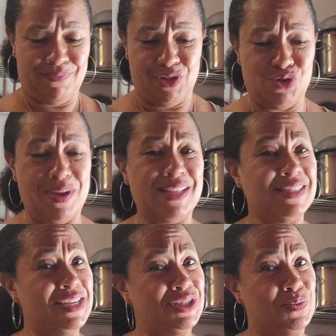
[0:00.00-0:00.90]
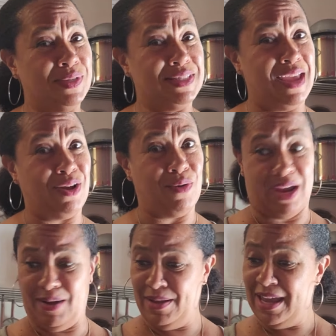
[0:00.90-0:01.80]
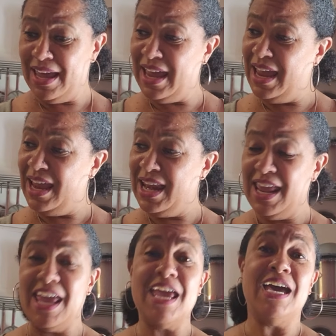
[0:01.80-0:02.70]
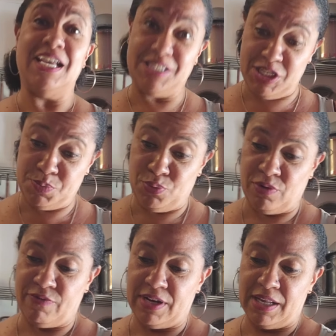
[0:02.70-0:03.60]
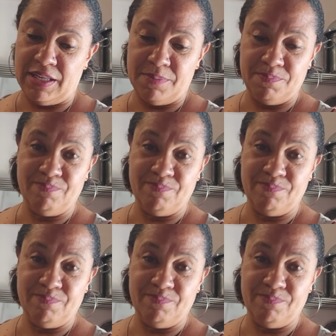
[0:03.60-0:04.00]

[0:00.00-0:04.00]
Translation wasn't that great. And a teaspoon of vanilla,